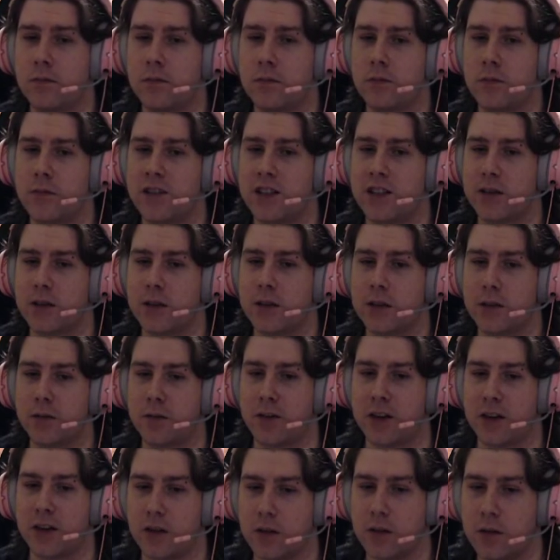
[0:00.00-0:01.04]
See, it
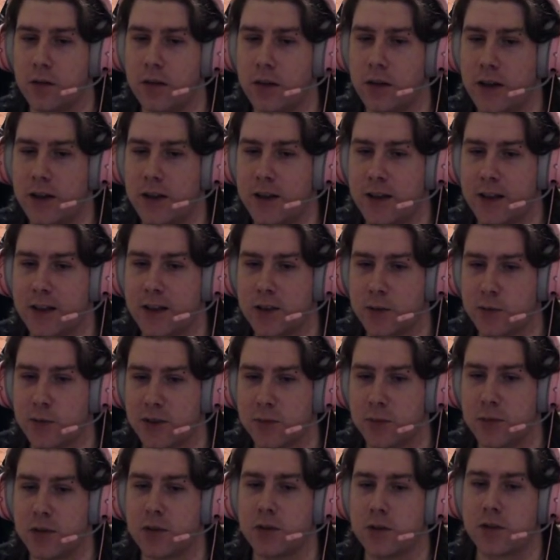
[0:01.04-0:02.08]
failed, and the item has
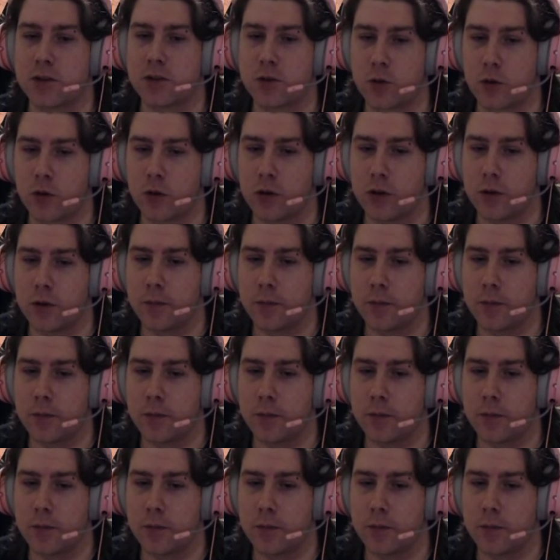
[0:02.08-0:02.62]
been destroyed.